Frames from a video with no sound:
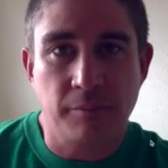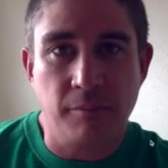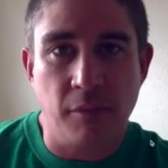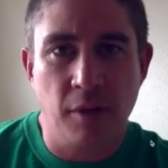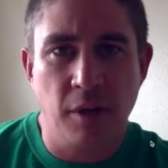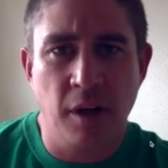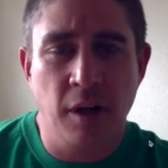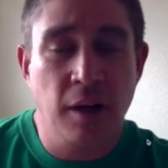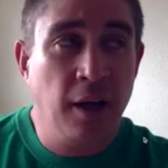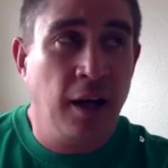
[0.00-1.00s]
Okay.
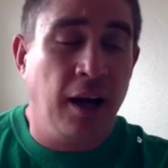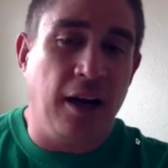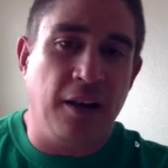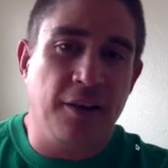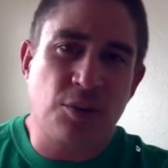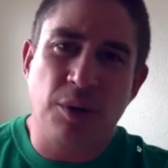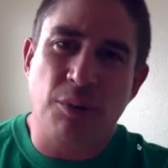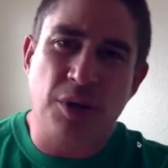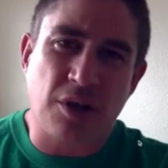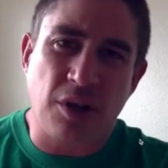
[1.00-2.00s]
This week we're
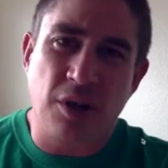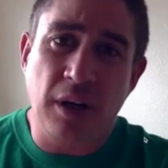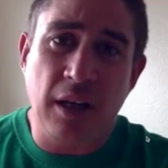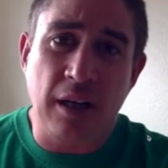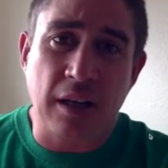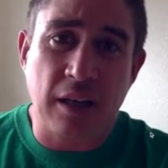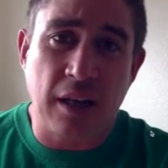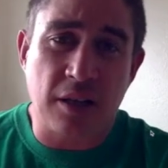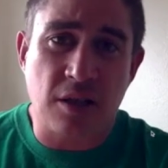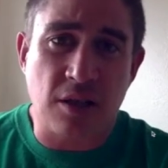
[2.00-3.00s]
just going to go ahead and get
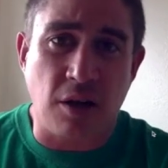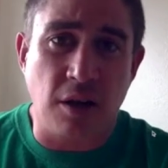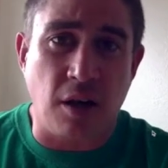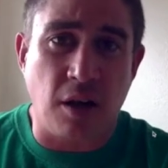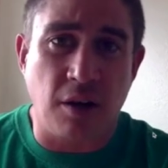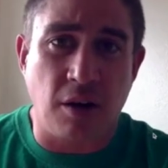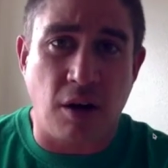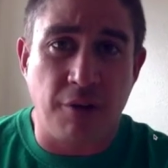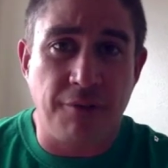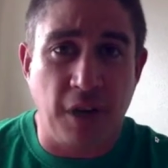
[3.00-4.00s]
started on our
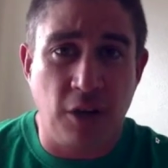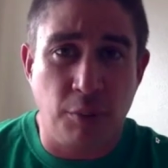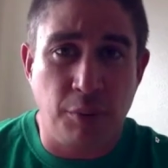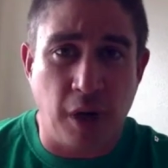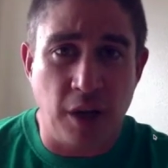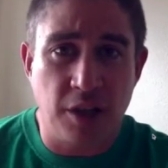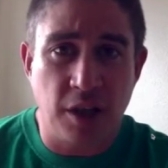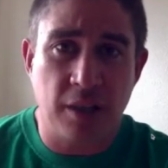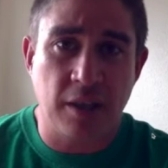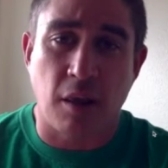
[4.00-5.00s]
final
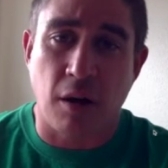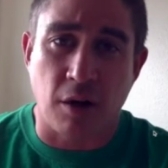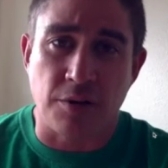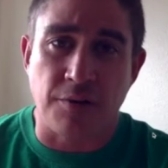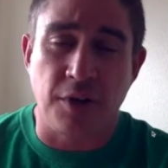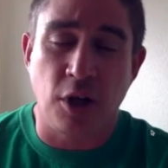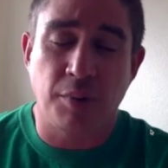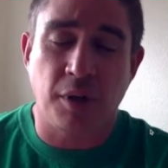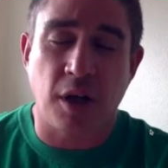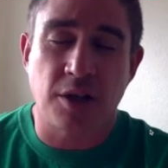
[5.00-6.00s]
project, the large video
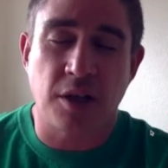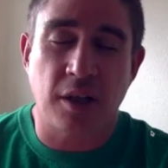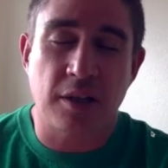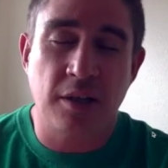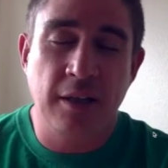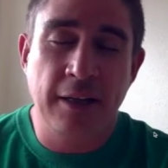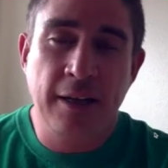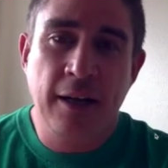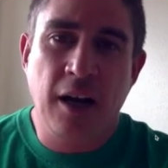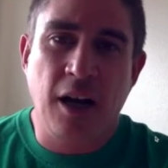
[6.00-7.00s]
project.
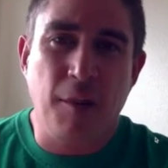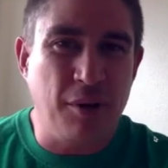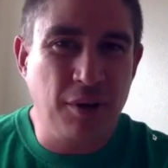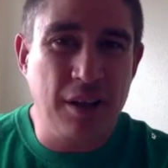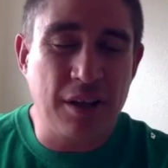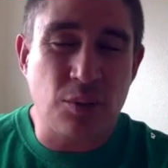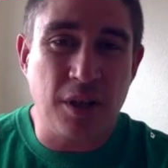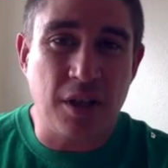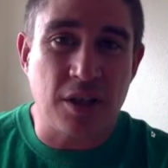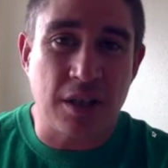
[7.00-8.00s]
And really this week
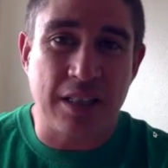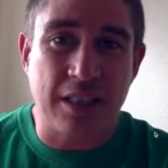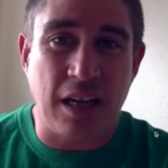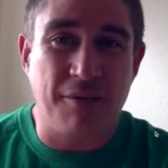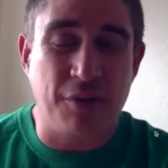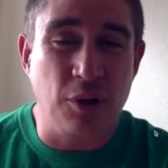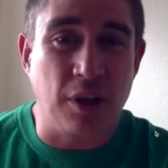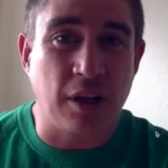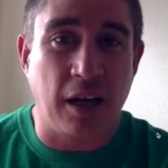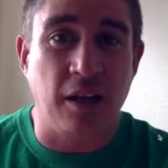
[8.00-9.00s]
is just designed for you to
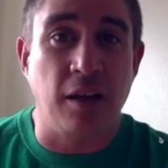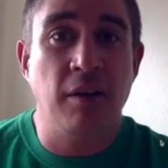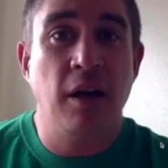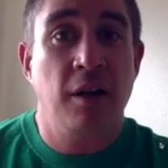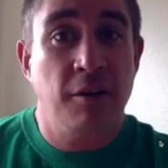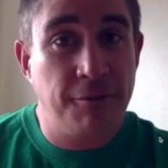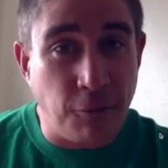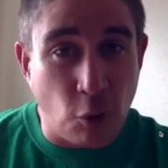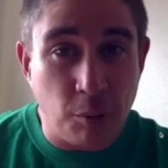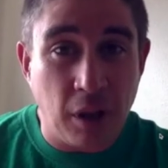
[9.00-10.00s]
kind of
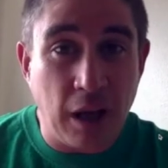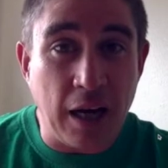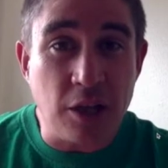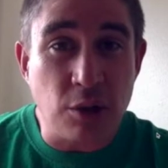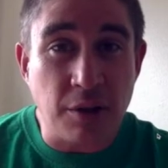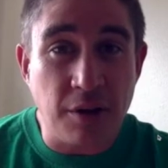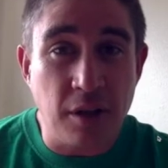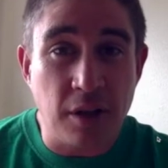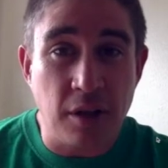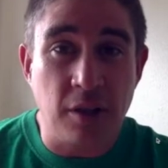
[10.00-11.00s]
formalize your
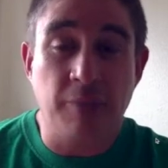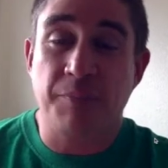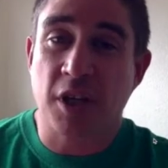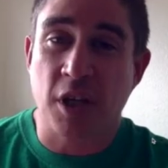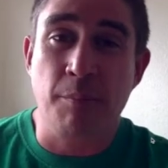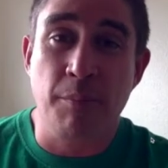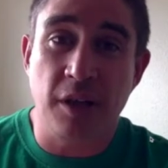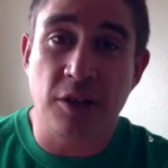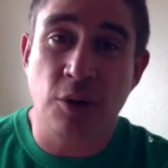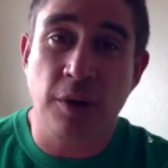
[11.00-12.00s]
thinking, commit
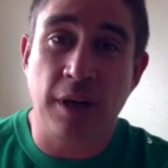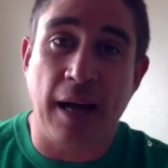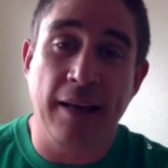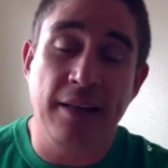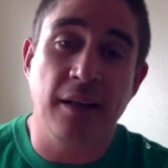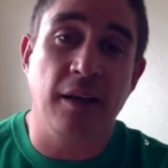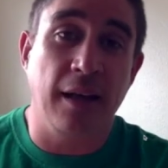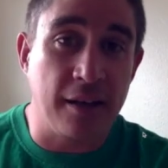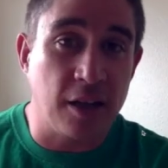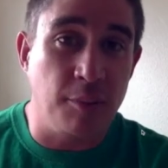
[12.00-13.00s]
to an idea,
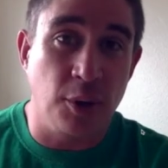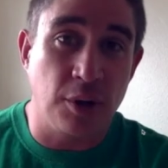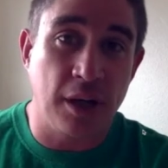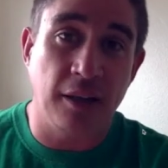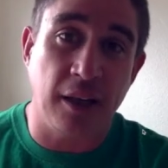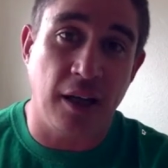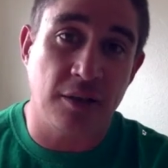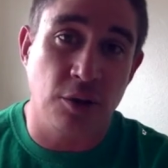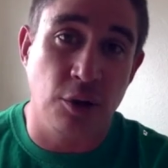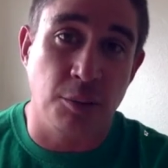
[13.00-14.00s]
and communicate that
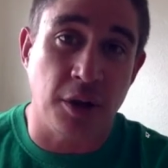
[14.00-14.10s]
to me.